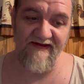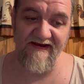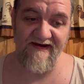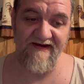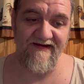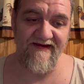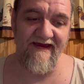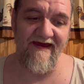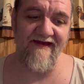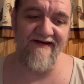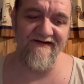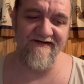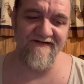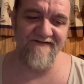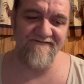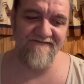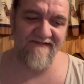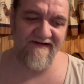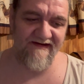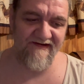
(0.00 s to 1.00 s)

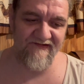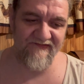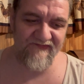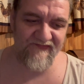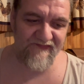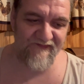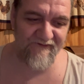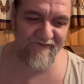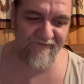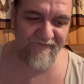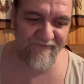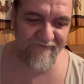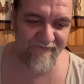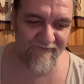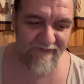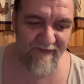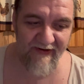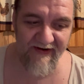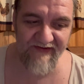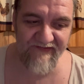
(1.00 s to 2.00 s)
Yellen
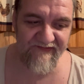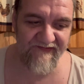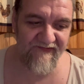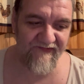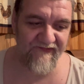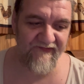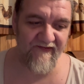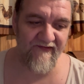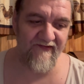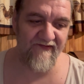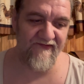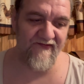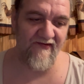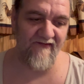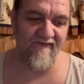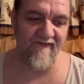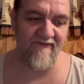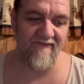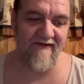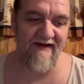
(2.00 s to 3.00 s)
expressed concerns
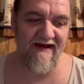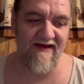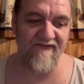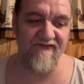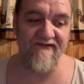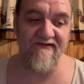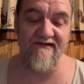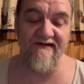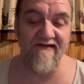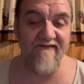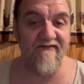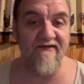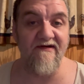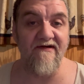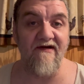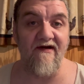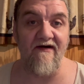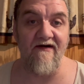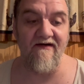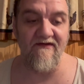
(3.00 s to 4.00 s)
over rising living
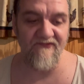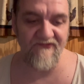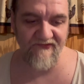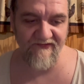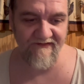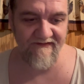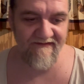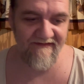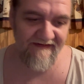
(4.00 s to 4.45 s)
costs.